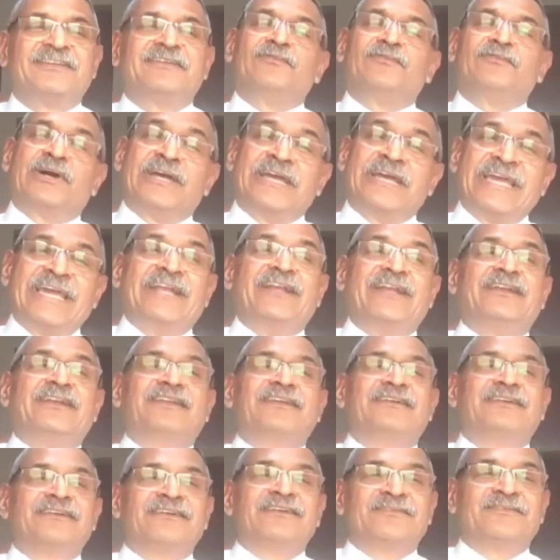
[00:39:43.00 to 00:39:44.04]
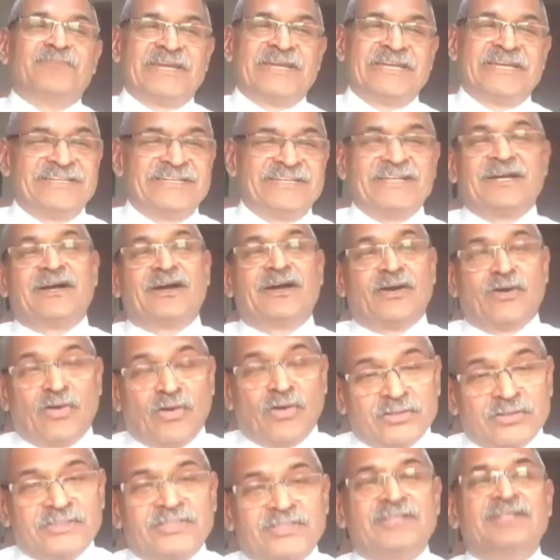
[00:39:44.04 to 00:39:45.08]
were held by India
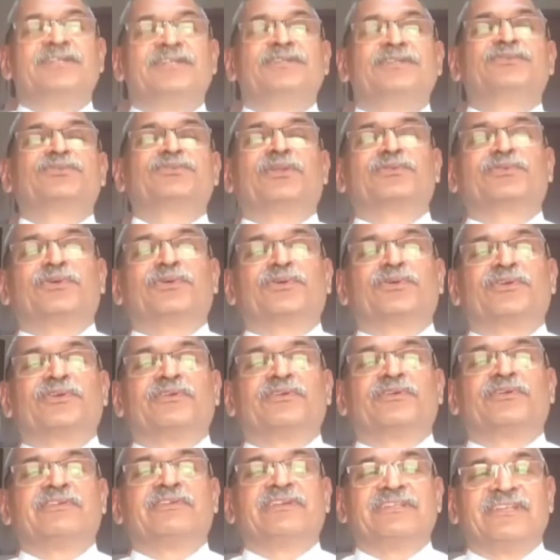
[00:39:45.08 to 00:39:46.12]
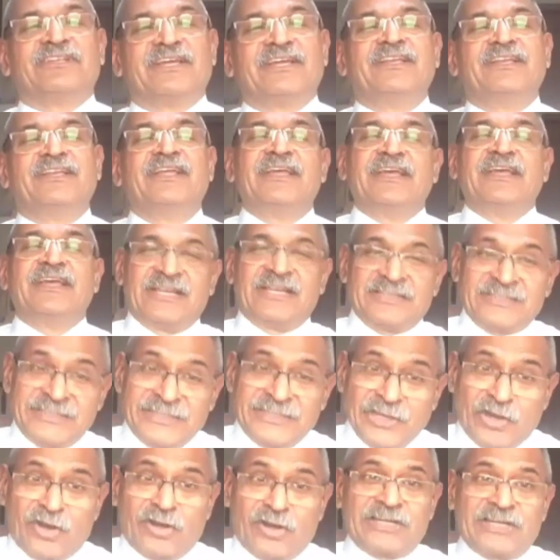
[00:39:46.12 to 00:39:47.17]
on the South Toro Ridgeline, and
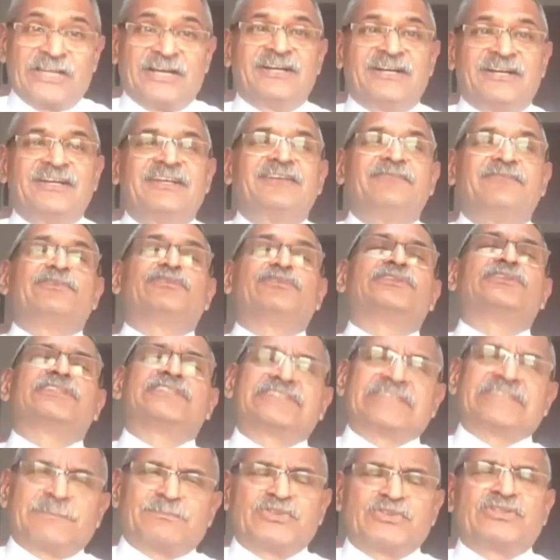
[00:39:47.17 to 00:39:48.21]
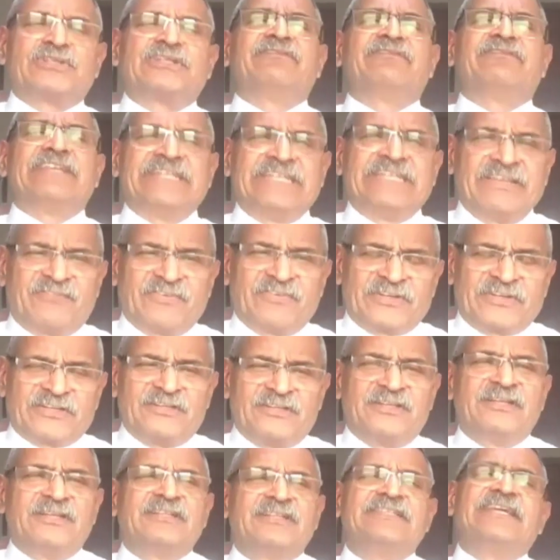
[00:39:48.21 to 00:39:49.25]
Gyeongla, which was the subsequently very
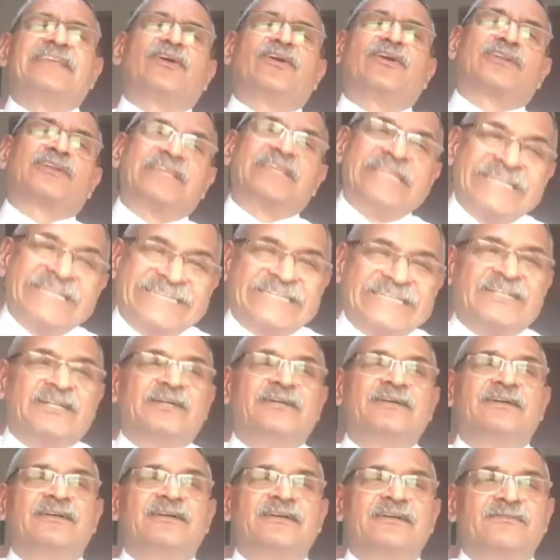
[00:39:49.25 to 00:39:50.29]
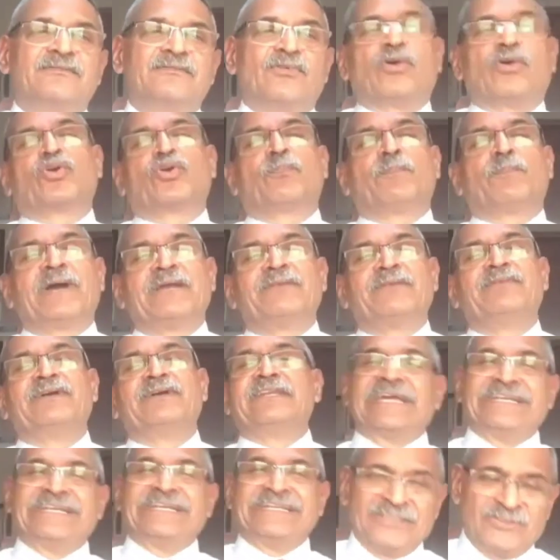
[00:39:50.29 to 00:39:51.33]
difficult, then got later occupied by
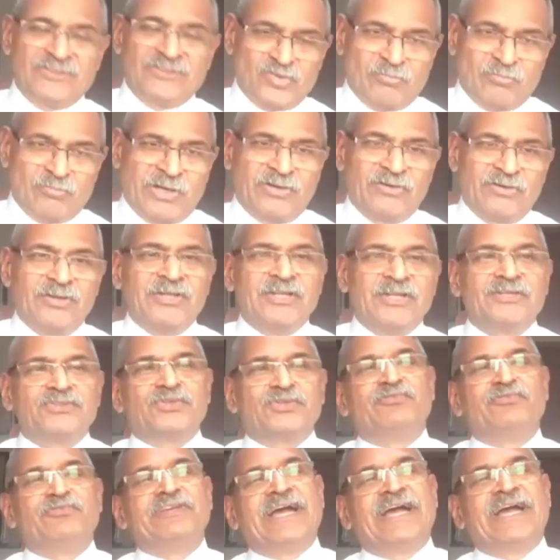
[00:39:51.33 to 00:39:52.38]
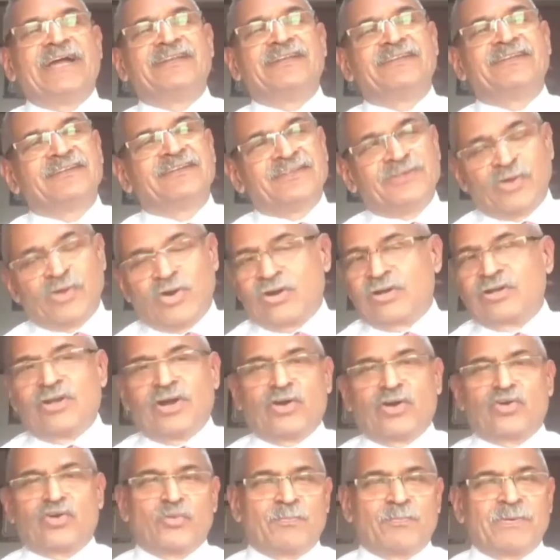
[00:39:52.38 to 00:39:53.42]
19 Kumaon. So we had
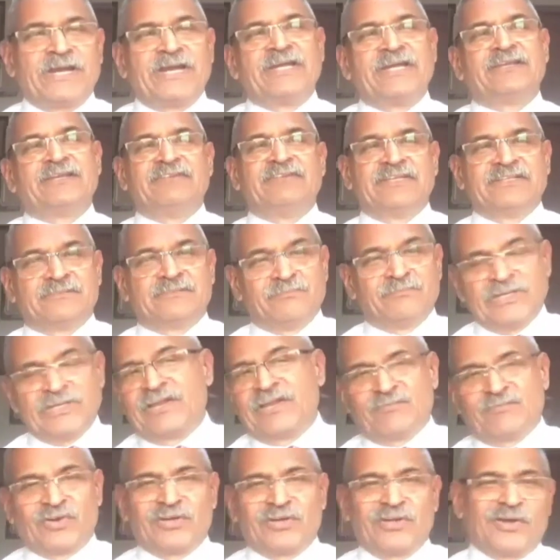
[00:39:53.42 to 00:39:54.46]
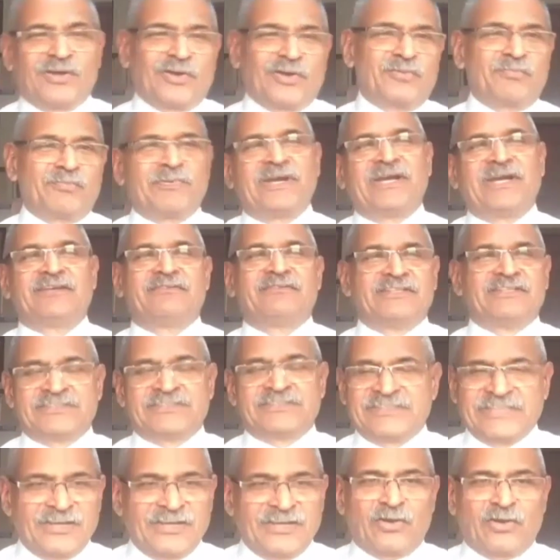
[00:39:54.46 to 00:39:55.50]
Gyeongla occupied, we had Gyeongla occupied, we had
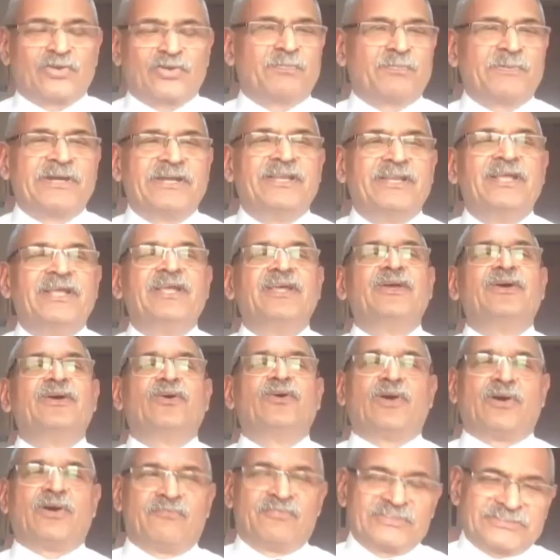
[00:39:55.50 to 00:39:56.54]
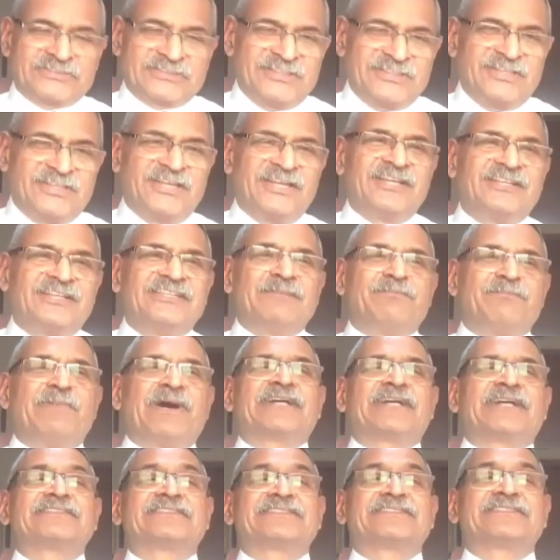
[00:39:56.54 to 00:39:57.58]
Siala occupied. Obviously, the
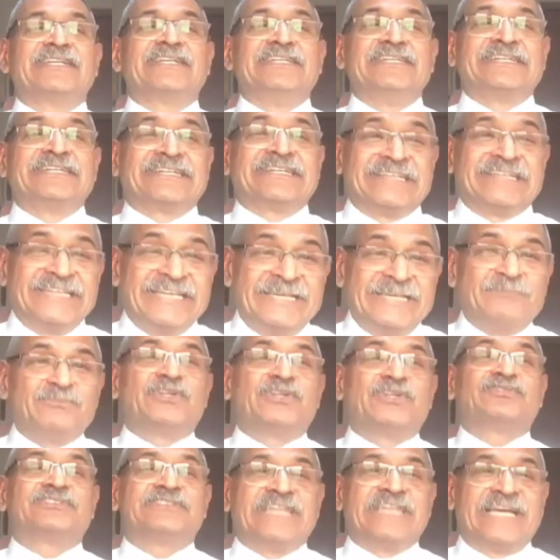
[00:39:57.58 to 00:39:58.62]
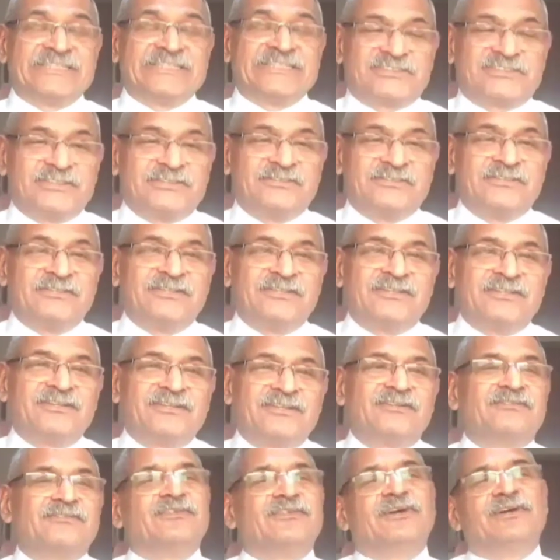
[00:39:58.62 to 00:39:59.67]
Pakistani claims of Siachen
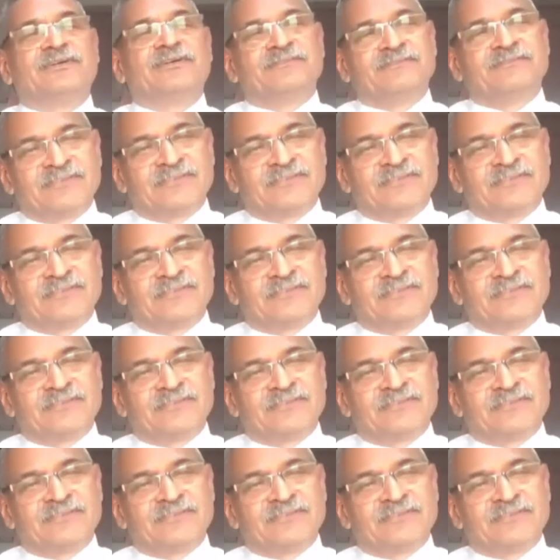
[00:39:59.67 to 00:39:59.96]
were